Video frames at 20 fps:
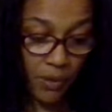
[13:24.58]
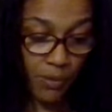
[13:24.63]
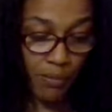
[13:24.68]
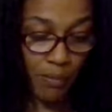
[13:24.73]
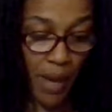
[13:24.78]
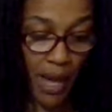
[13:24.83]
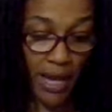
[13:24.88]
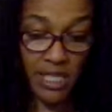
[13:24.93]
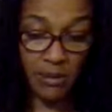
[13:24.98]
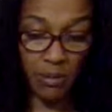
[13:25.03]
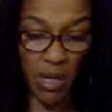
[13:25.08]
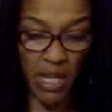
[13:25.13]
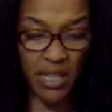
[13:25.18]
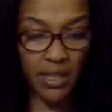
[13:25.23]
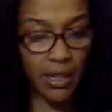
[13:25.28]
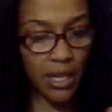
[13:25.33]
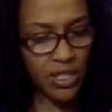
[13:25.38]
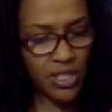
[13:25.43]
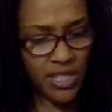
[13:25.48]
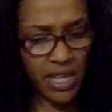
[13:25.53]

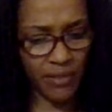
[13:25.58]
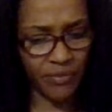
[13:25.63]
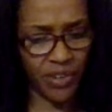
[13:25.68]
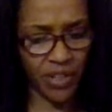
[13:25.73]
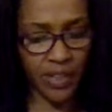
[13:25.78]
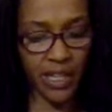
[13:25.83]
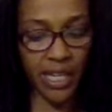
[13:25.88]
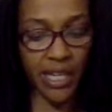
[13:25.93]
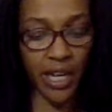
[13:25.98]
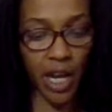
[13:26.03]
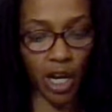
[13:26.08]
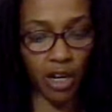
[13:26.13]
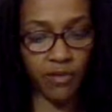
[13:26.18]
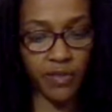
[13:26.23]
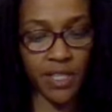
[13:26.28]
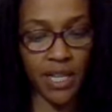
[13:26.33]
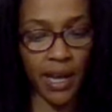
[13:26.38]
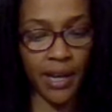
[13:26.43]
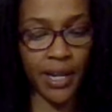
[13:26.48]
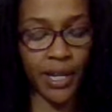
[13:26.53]
Past. There's definitely an earth
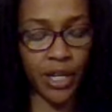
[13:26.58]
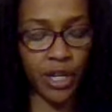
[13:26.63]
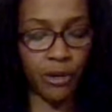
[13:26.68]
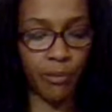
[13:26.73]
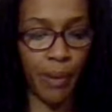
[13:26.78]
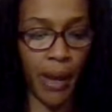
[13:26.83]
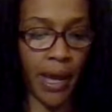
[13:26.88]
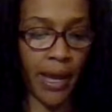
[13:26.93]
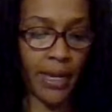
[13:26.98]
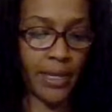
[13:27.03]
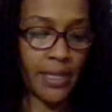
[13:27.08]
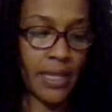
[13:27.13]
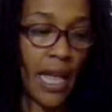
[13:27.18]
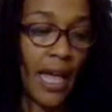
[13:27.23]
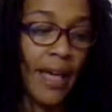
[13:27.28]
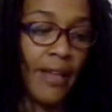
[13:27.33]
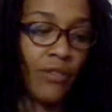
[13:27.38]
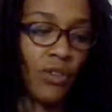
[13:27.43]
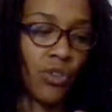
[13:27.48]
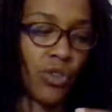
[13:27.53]
sign in your
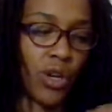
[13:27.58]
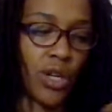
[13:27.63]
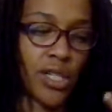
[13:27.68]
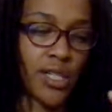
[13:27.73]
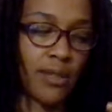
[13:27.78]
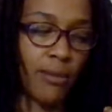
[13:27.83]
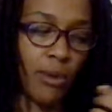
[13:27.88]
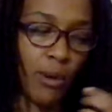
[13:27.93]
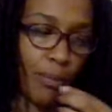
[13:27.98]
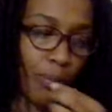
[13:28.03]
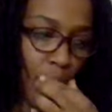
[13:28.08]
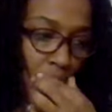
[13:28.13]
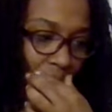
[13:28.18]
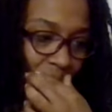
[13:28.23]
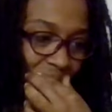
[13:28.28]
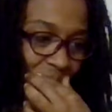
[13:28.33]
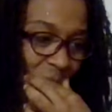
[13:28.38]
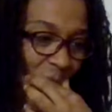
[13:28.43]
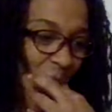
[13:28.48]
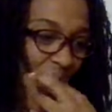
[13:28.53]
past that there are some
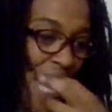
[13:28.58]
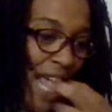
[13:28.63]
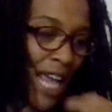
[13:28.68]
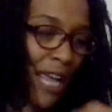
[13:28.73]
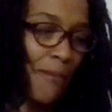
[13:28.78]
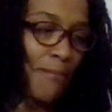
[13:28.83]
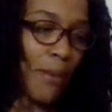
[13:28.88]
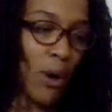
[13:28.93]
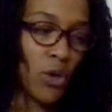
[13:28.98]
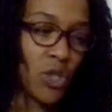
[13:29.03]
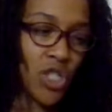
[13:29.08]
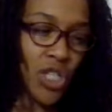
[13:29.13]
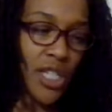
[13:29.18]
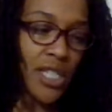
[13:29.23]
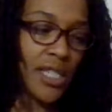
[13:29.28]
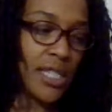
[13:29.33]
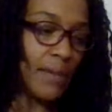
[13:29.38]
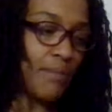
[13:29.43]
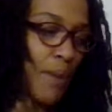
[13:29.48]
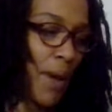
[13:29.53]
repressed
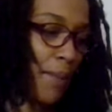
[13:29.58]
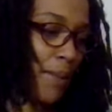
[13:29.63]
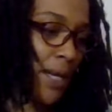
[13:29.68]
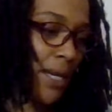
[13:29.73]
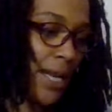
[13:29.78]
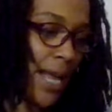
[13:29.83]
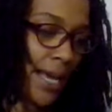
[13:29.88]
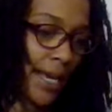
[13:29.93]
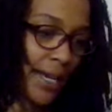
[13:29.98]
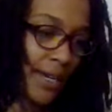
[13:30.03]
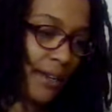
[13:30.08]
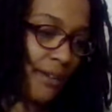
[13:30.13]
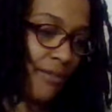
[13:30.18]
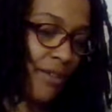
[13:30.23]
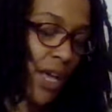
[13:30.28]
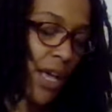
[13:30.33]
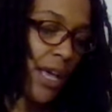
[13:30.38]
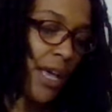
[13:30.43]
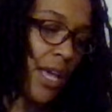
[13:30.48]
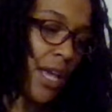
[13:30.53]
emotions, and maybe
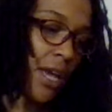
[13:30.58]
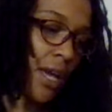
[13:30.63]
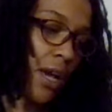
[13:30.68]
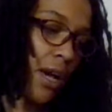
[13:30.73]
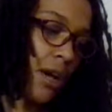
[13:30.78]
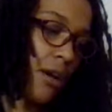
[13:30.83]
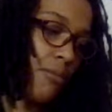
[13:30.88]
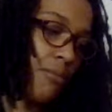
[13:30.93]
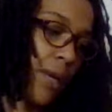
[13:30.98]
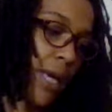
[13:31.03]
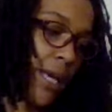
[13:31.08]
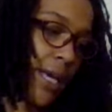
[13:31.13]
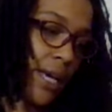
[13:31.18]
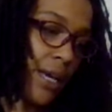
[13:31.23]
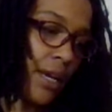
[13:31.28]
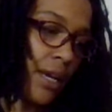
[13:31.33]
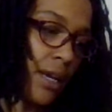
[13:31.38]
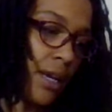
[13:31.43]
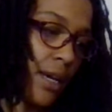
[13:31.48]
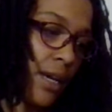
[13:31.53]
negative um
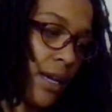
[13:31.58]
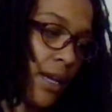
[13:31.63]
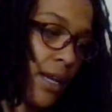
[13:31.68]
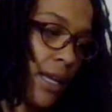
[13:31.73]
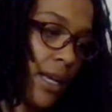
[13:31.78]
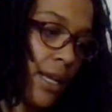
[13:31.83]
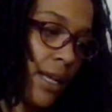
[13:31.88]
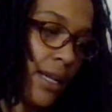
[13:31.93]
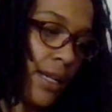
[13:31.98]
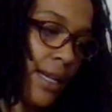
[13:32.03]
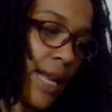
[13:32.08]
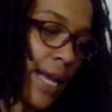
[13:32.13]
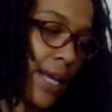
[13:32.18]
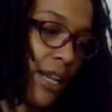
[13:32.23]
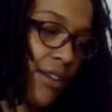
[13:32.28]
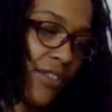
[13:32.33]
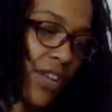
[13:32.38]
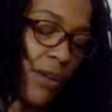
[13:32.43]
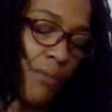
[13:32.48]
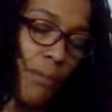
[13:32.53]

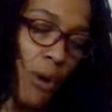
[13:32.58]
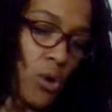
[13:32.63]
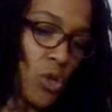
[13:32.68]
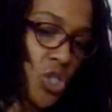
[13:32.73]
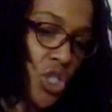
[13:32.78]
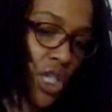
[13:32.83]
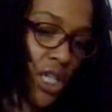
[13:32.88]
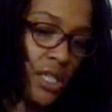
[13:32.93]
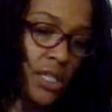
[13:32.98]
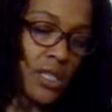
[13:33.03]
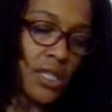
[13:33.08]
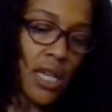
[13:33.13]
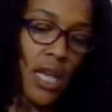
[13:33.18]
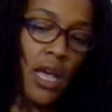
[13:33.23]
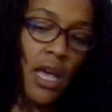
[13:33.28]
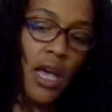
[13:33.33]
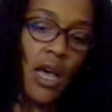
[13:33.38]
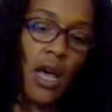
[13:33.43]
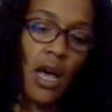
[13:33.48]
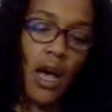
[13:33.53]
negative emotions
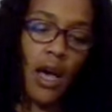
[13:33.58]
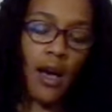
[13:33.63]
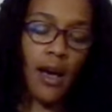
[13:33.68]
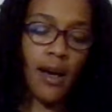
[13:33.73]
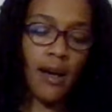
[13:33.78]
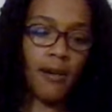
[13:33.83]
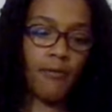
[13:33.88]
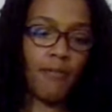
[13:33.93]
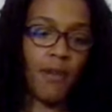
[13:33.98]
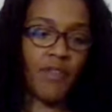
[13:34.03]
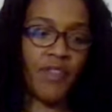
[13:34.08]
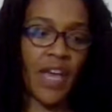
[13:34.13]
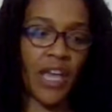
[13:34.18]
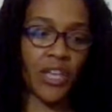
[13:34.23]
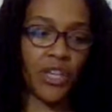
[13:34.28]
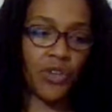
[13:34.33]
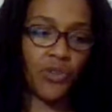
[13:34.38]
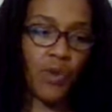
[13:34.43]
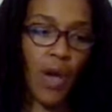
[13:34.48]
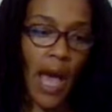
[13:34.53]
um, that
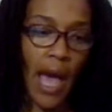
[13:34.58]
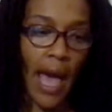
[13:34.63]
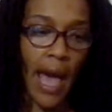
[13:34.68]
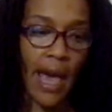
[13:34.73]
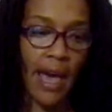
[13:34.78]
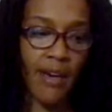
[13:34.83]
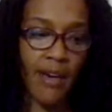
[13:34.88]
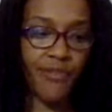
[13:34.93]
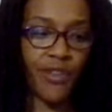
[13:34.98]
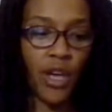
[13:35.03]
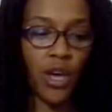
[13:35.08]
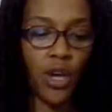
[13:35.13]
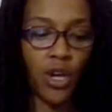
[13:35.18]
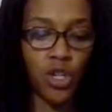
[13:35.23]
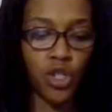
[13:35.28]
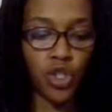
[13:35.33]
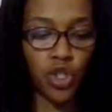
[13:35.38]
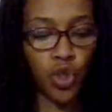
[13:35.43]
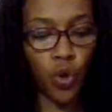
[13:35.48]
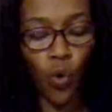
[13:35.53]
you have
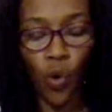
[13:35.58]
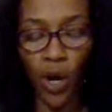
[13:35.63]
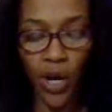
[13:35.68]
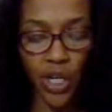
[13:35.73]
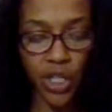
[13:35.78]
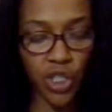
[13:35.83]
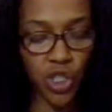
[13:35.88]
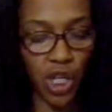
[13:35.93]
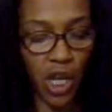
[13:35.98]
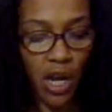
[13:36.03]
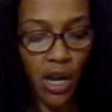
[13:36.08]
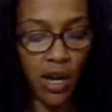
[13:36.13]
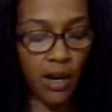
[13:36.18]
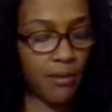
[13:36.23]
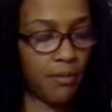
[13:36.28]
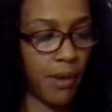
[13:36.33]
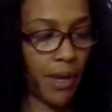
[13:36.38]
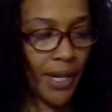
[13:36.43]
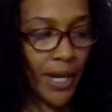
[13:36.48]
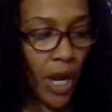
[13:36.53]
towards
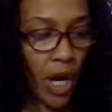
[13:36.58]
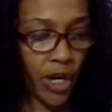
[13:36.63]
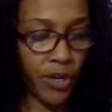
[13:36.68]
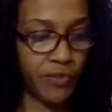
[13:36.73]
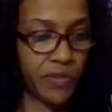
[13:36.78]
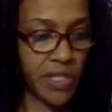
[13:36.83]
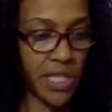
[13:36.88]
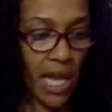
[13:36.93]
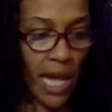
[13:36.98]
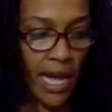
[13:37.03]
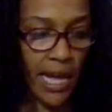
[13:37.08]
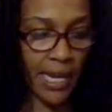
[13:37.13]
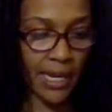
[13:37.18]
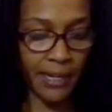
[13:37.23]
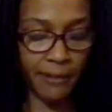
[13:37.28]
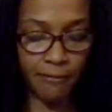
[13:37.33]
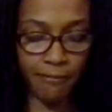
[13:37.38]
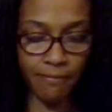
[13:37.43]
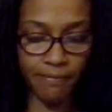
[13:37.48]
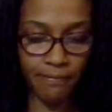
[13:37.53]
um, an earth sign